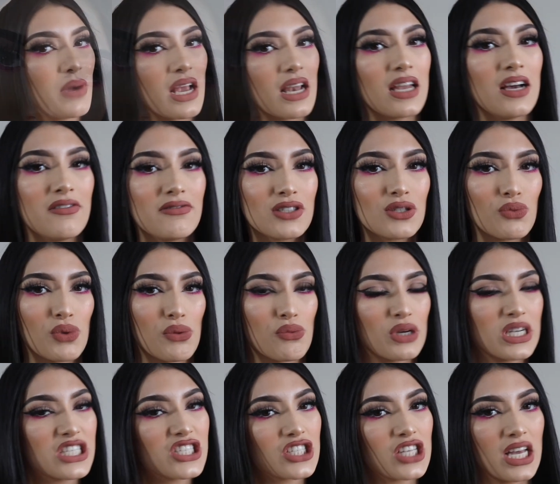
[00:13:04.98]
my loves, we
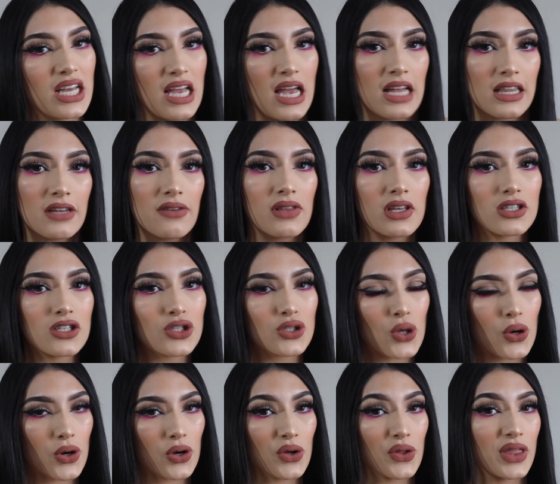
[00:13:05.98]
reached the end of the
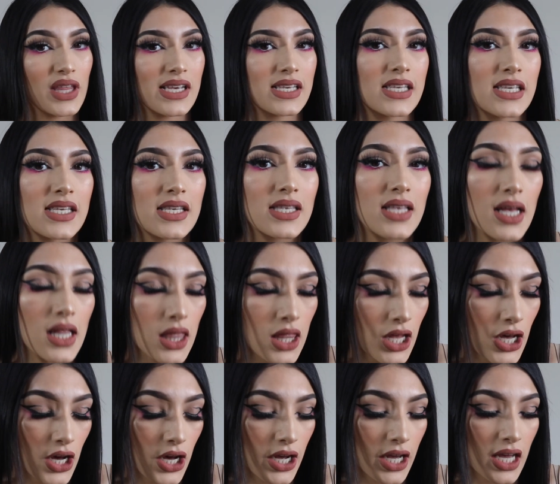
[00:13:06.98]
tutorial. This is the
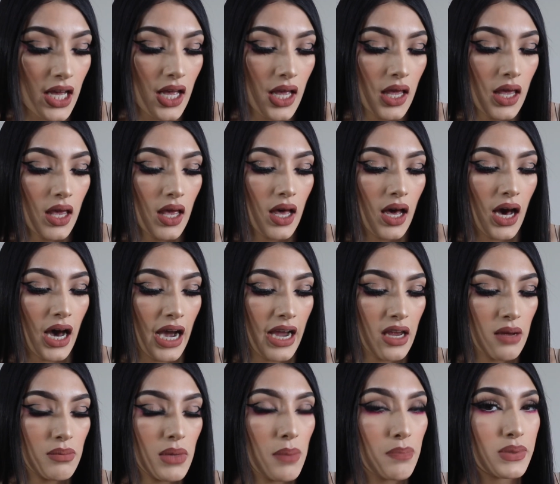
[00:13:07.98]
look. I
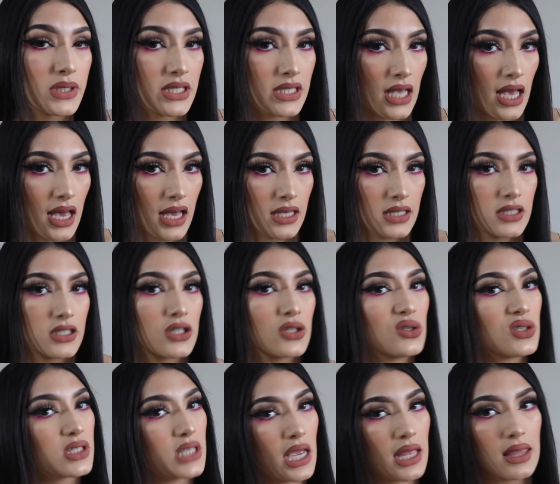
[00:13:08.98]
am obsessed, to
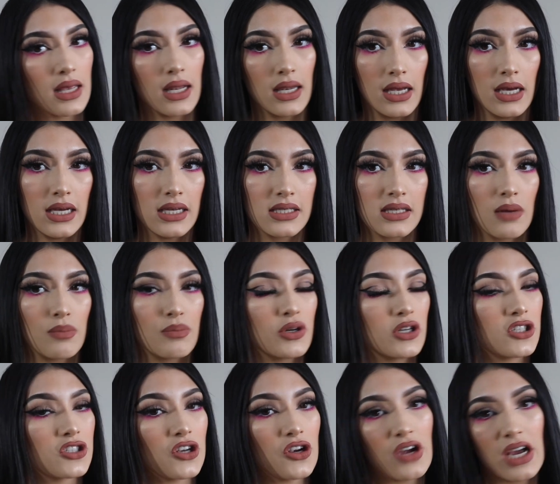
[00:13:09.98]
say the least. I'm
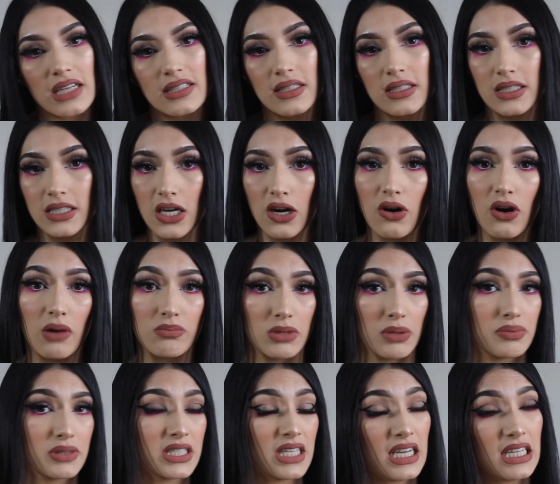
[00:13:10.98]
pretty sure you guys can tell I'm
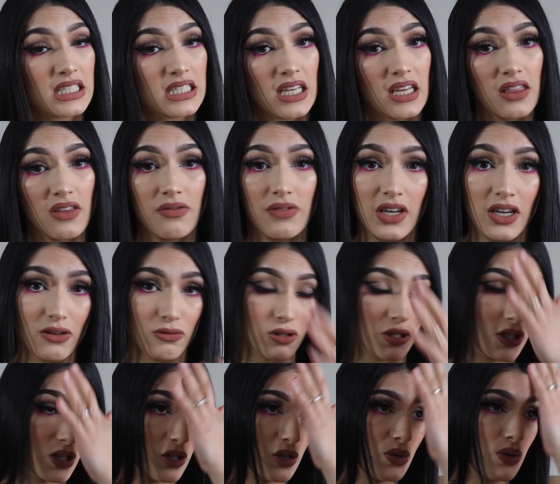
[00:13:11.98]
obsessed in the video
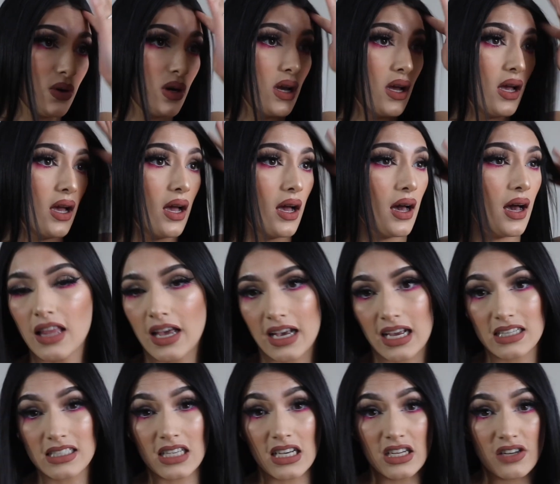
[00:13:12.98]
too. Like I
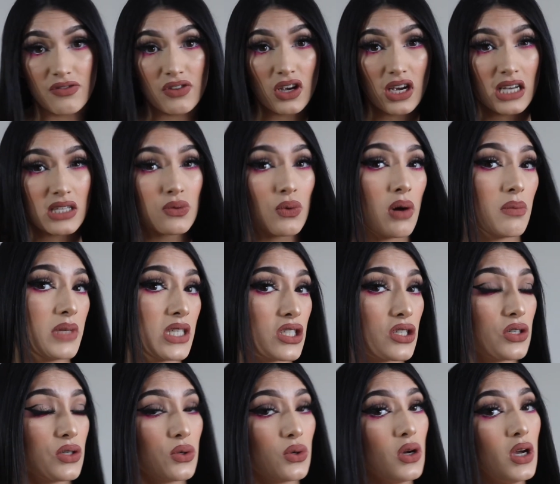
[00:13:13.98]
said, if you guys want me
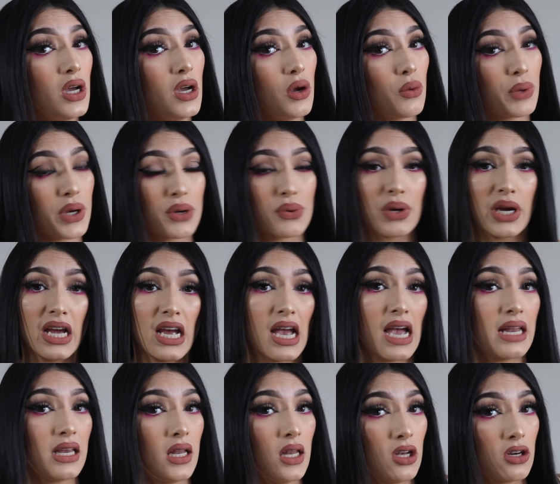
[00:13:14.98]
to recreate
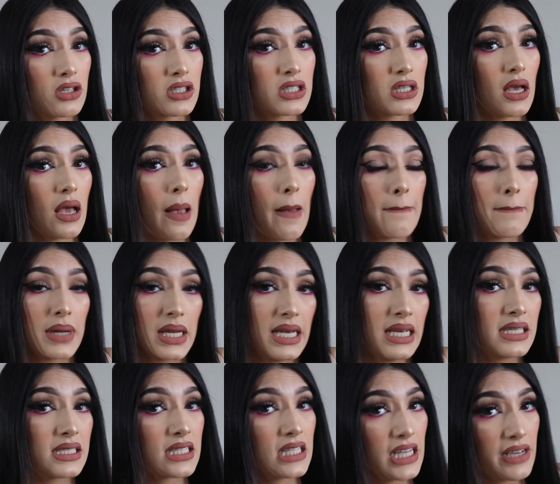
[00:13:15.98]
any looks,
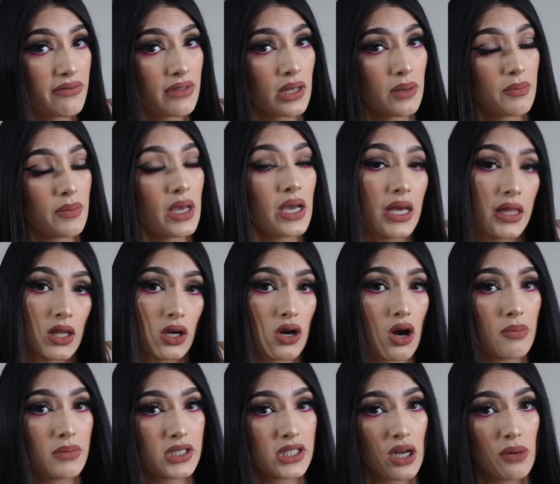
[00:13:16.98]
please leave them in the
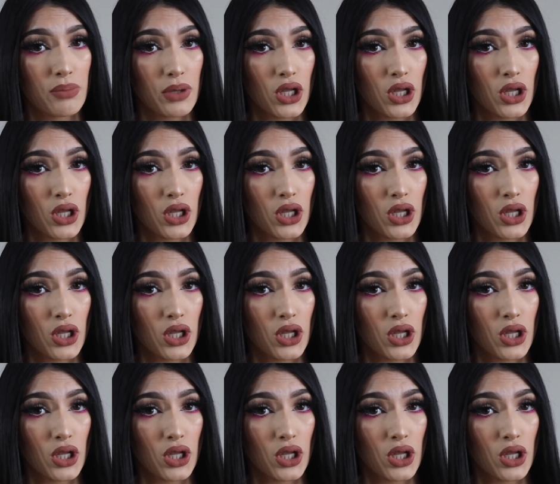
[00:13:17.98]
comments down